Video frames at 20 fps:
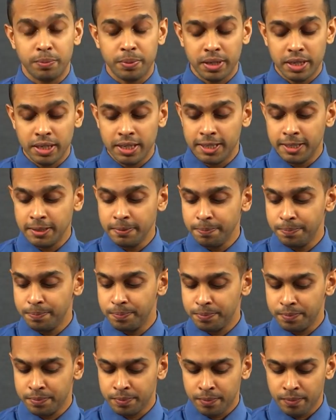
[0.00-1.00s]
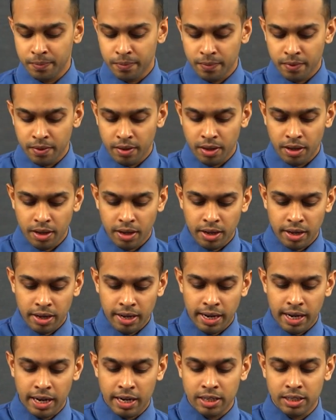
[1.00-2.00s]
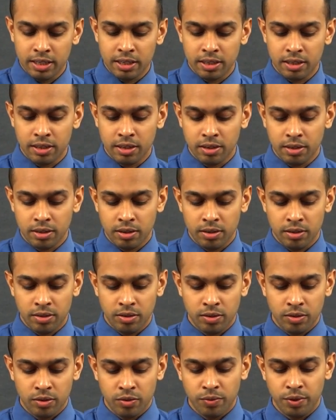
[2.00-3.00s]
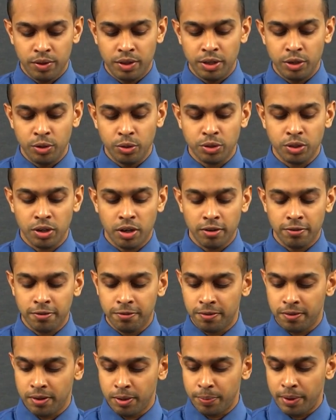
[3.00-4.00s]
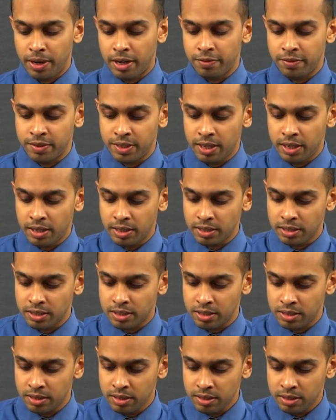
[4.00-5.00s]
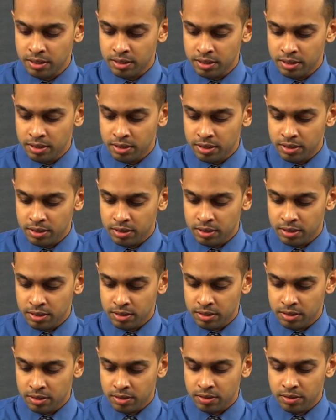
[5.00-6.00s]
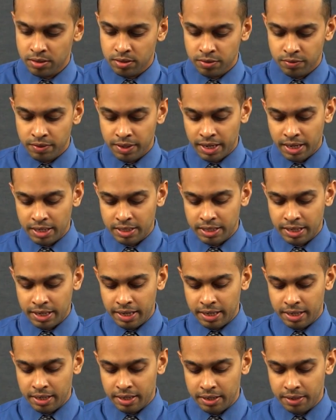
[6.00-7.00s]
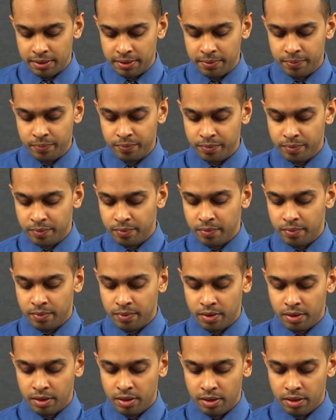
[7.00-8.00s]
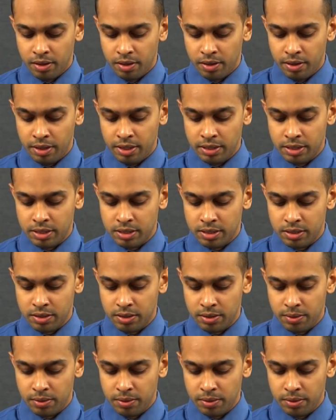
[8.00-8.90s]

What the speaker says: burner, and with the use of a pair of tongs, we can take this